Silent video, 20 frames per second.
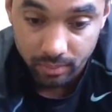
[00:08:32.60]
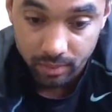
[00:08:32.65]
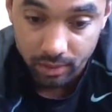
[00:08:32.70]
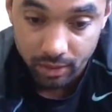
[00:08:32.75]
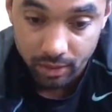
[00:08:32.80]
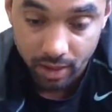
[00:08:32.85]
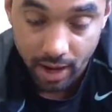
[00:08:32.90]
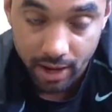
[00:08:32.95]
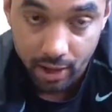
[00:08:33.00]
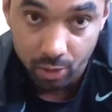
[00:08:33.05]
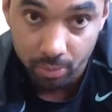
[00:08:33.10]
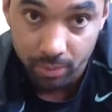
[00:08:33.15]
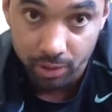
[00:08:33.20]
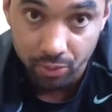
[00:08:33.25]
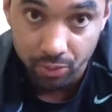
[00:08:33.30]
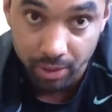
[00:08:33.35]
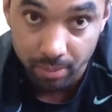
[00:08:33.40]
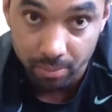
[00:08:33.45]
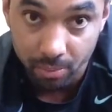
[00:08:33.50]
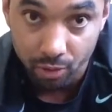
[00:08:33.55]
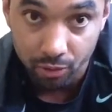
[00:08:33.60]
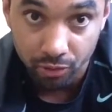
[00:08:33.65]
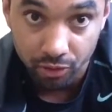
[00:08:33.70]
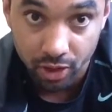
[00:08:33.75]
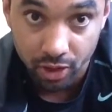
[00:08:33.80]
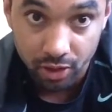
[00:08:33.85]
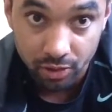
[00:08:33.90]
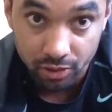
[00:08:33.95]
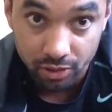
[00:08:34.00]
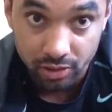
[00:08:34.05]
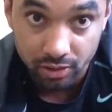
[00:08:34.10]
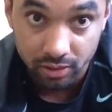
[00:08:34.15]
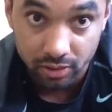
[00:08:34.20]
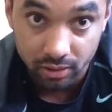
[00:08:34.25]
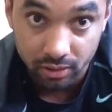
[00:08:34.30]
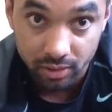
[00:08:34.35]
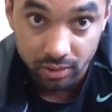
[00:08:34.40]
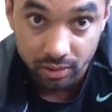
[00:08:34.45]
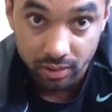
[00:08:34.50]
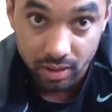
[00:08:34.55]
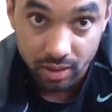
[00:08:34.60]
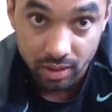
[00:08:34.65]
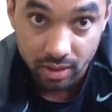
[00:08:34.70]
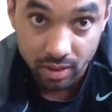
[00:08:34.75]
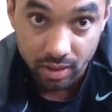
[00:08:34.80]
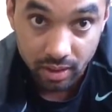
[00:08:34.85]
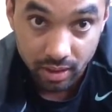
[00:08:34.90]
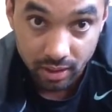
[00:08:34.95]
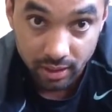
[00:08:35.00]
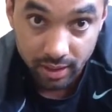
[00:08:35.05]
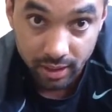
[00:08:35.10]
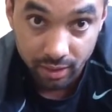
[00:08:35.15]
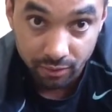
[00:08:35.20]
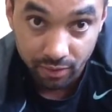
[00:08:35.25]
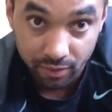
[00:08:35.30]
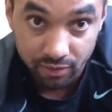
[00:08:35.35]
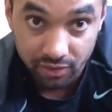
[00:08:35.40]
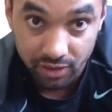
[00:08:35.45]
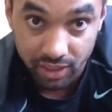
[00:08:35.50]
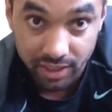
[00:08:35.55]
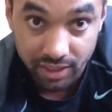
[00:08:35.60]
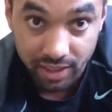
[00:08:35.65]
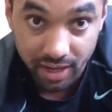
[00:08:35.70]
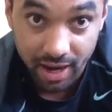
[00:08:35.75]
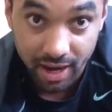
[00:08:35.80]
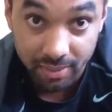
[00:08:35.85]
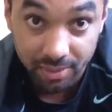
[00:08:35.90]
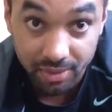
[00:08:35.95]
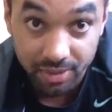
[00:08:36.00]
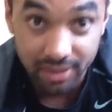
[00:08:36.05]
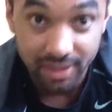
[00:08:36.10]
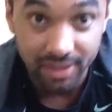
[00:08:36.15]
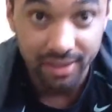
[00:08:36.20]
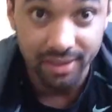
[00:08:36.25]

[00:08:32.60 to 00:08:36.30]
Cycle between both of those 10 to 15 times.